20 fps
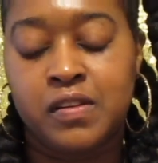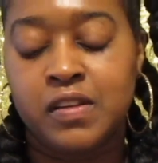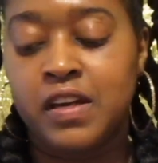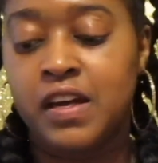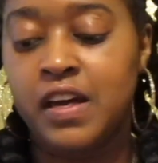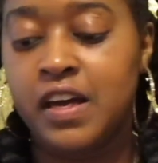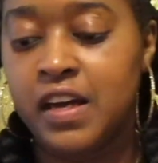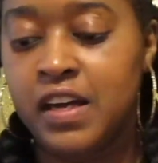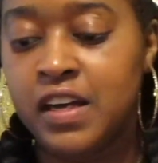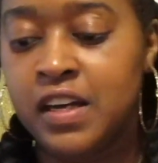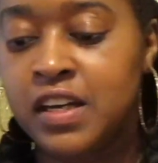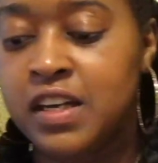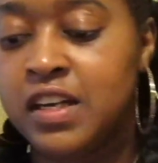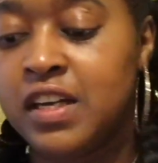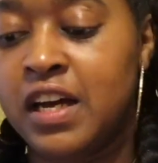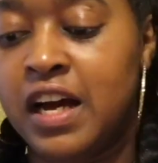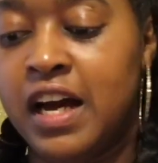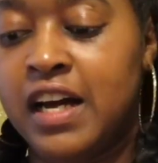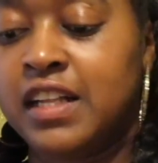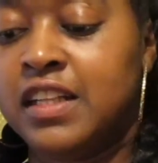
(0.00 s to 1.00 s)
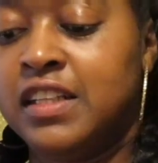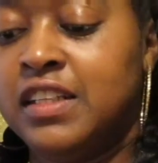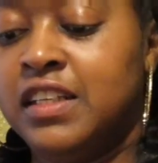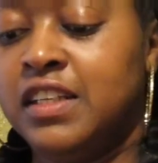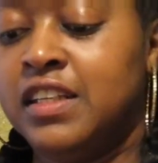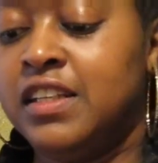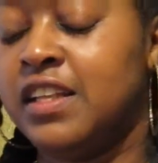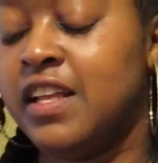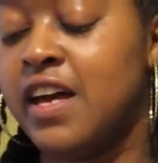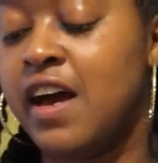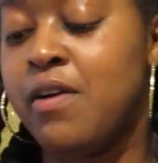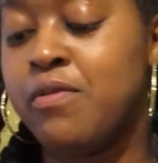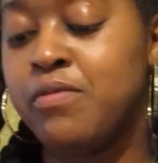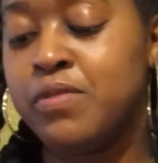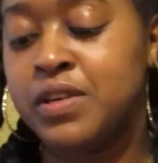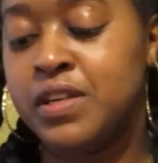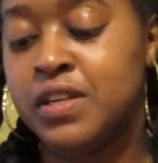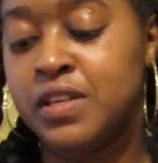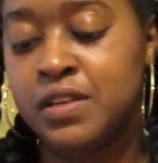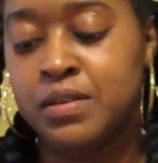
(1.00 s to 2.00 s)
okay, I cleaned that
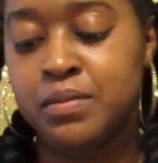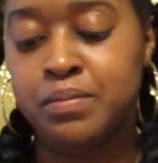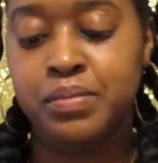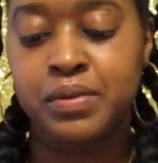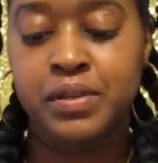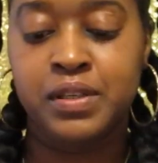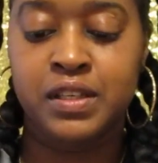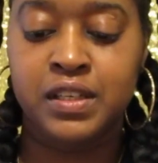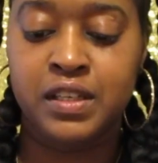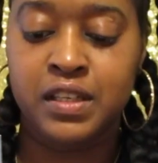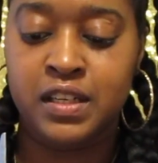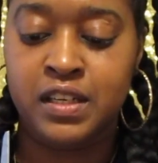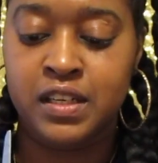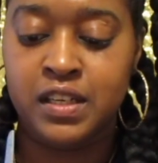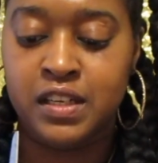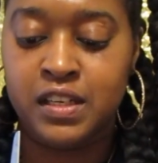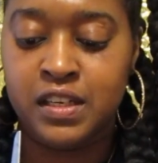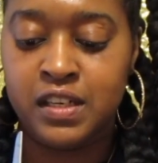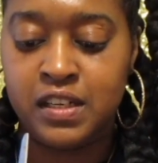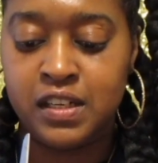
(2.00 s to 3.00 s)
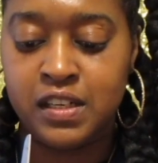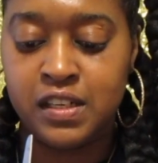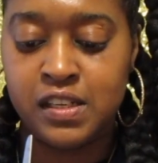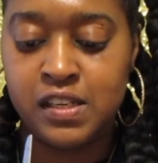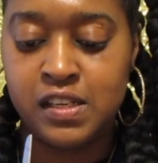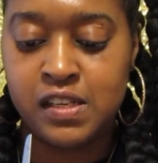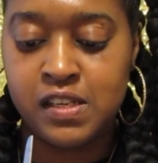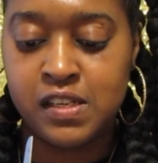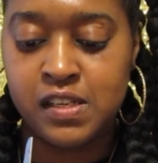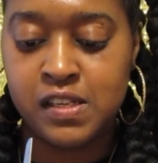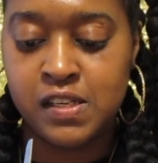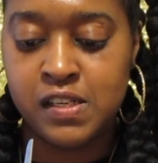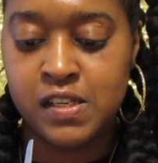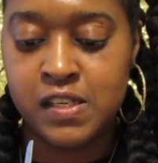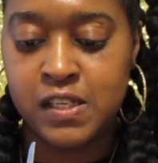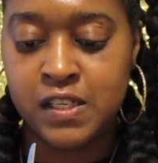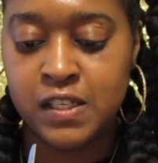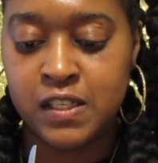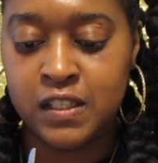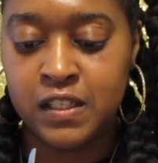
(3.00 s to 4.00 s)
one up,
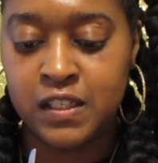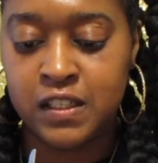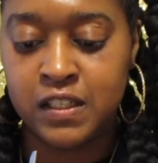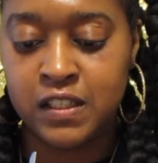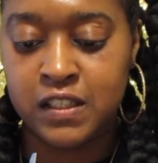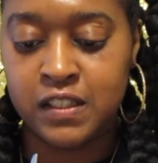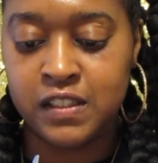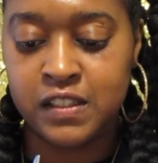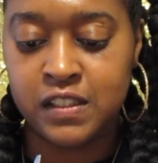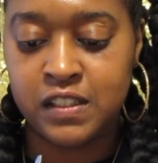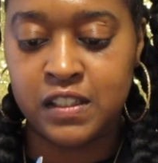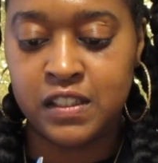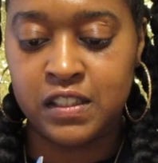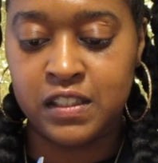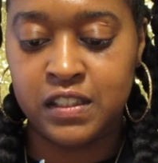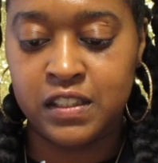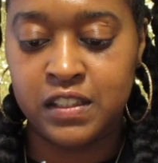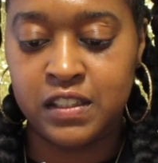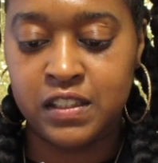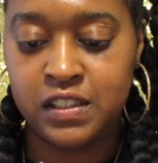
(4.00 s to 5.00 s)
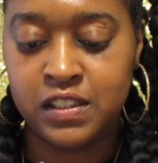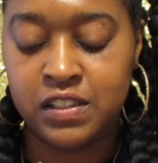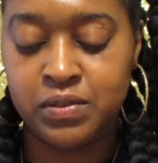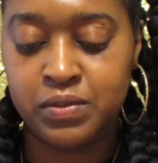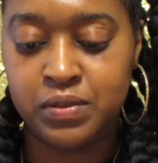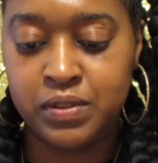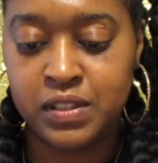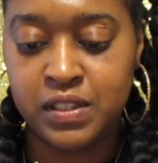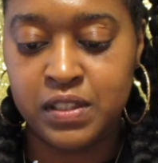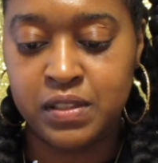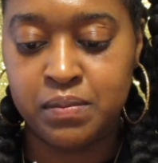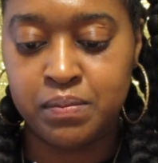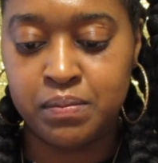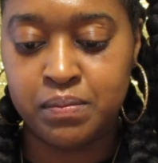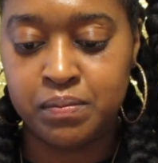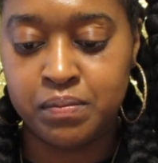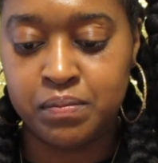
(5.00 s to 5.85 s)
and let's clean this one up.